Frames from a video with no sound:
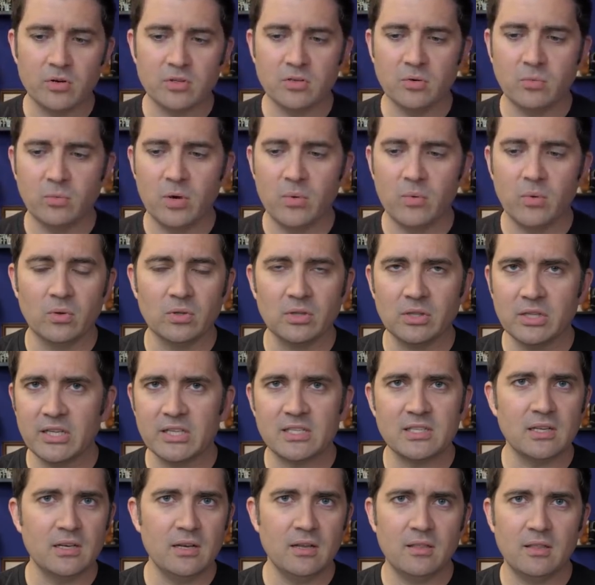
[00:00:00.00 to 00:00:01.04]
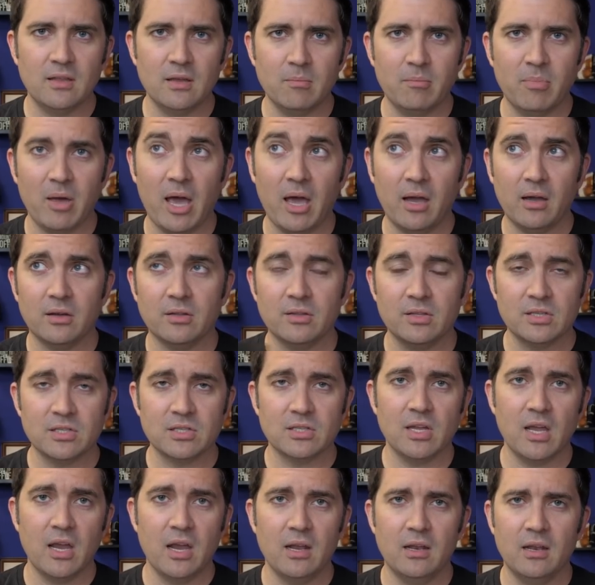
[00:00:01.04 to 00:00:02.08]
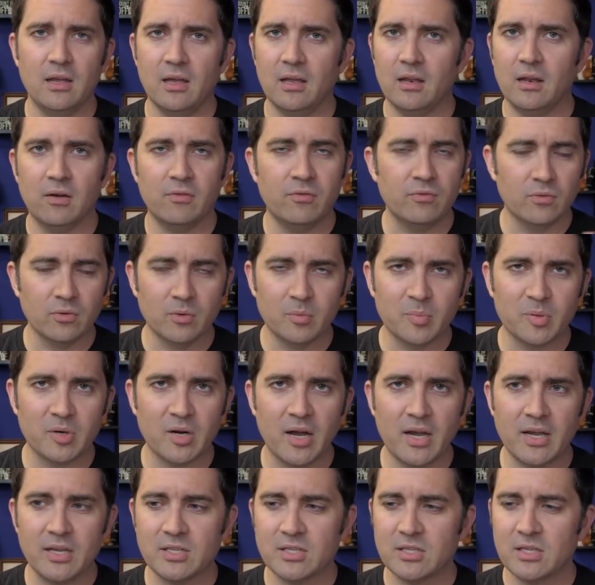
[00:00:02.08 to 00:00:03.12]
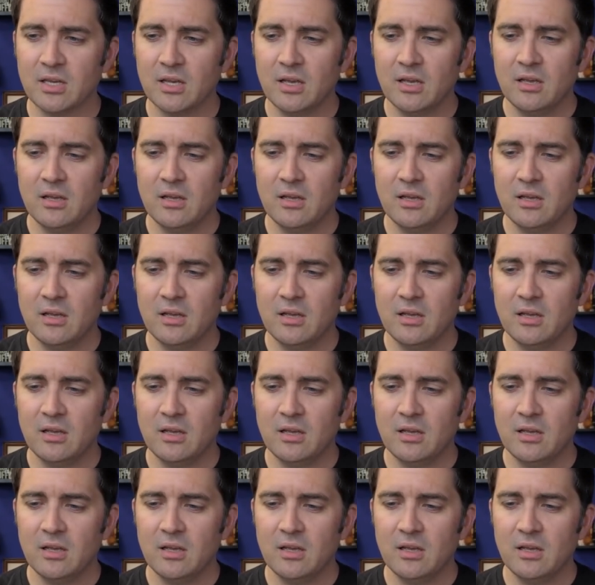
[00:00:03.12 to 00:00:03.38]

So we won't list anything back on the site at a full price